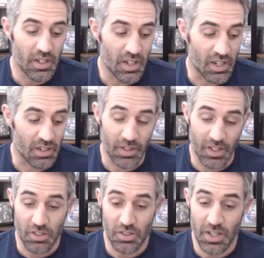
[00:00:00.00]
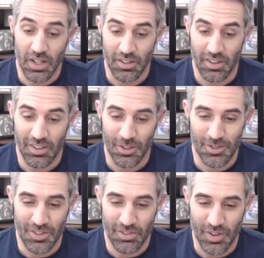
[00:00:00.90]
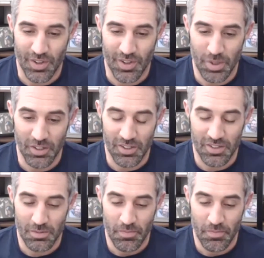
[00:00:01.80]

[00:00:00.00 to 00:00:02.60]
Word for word: and financial health. Those are the five pillars.